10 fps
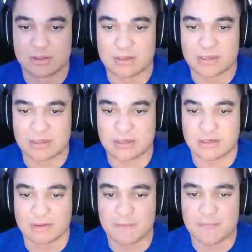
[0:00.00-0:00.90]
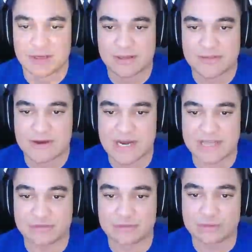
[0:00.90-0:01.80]
Now
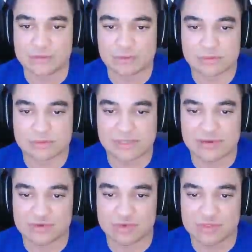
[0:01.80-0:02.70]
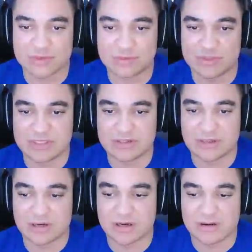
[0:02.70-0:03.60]
I do kind of switch between
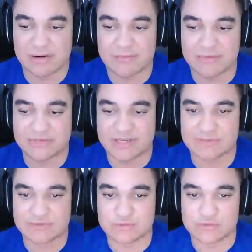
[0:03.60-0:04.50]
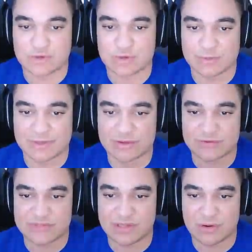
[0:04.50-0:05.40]
the times 2 scope and
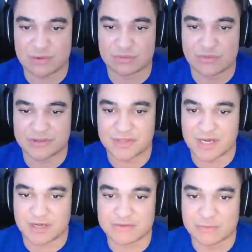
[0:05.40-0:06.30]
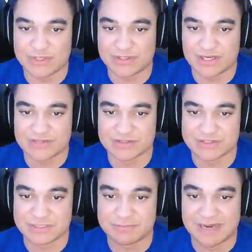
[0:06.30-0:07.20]
the single red dot. Red dot is
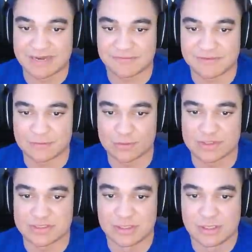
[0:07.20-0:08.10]
honestly my favorite one.